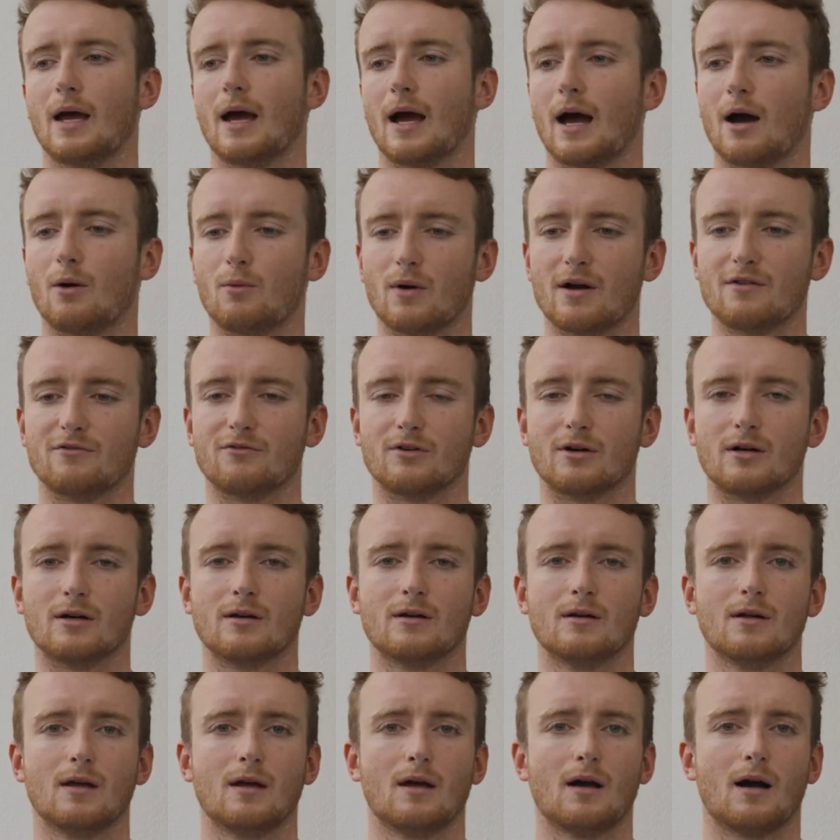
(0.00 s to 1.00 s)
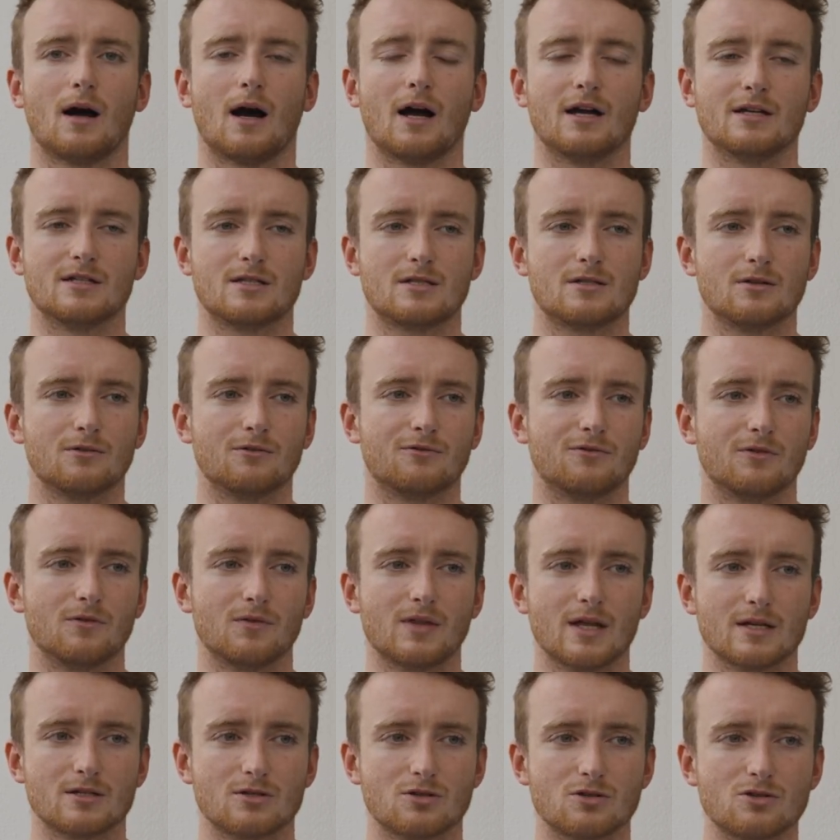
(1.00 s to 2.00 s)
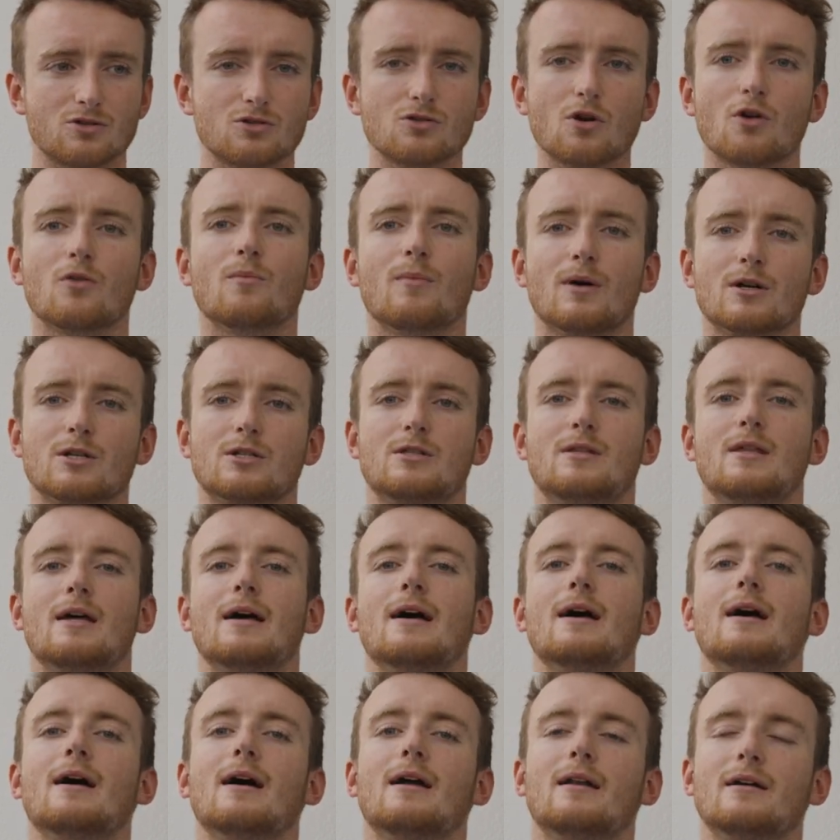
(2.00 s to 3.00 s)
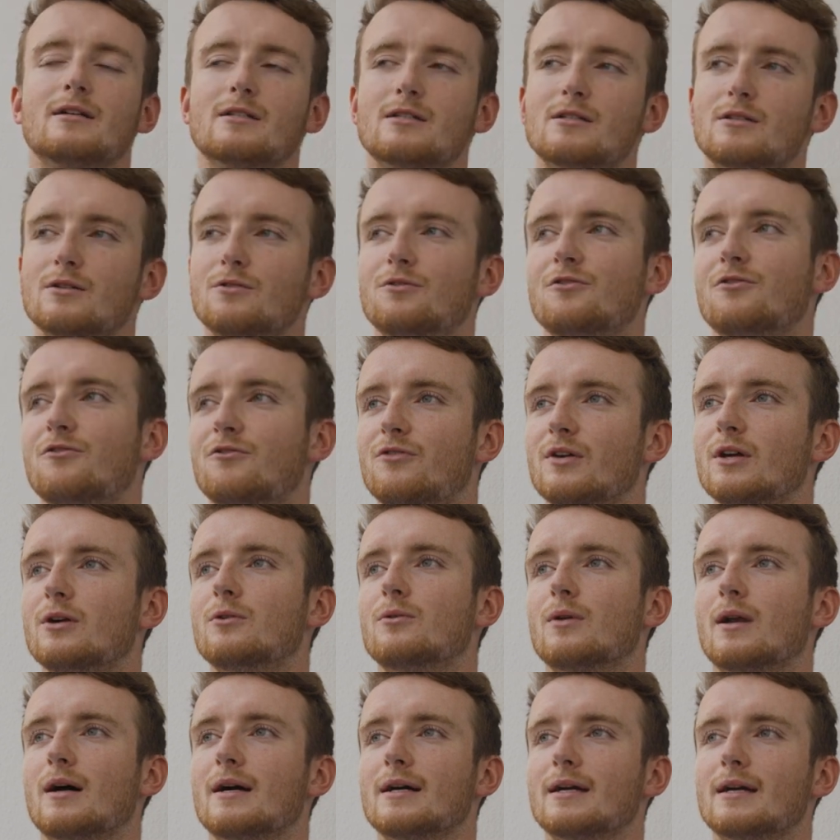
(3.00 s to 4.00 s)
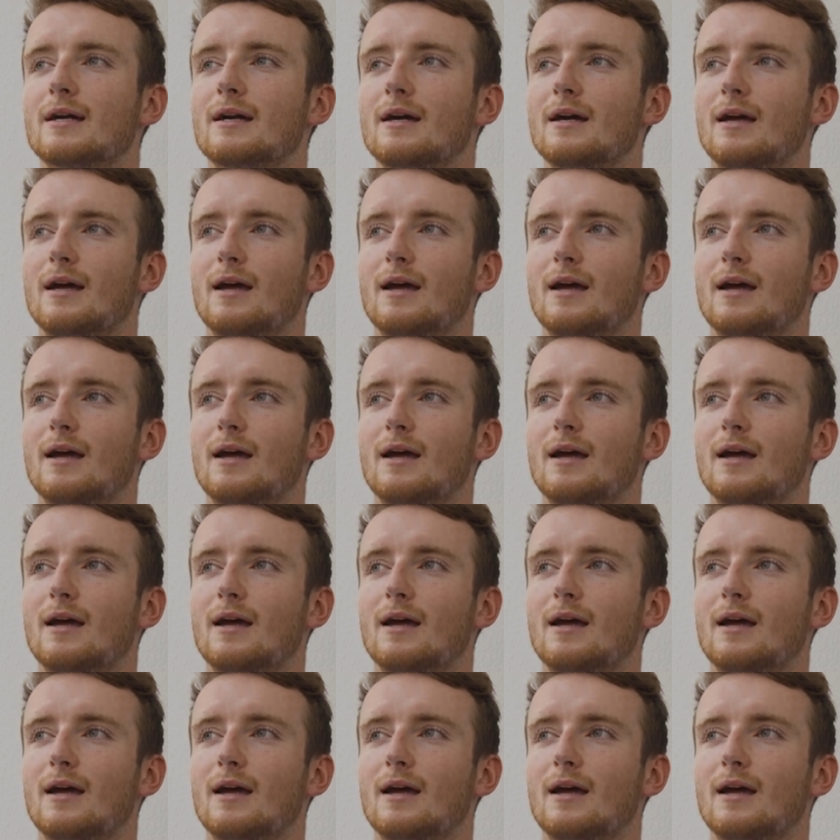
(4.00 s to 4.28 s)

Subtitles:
However, I still feel there's so much there, and I still feel like